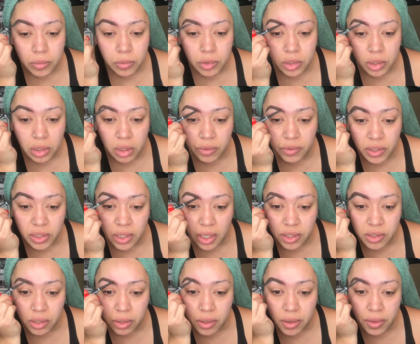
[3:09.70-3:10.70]
Just kind of
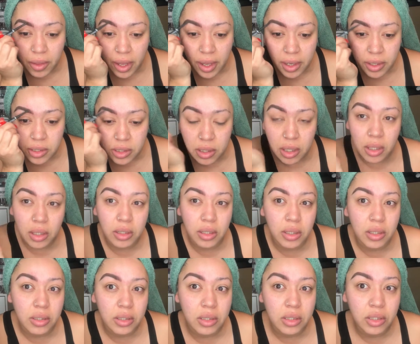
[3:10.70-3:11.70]
attach all that and
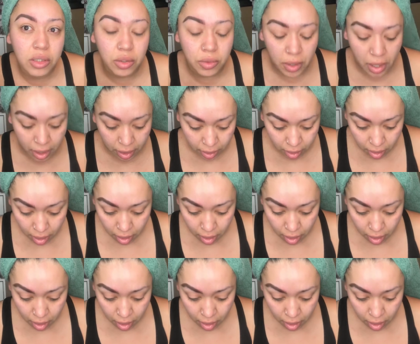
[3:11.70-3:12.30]
then just do that.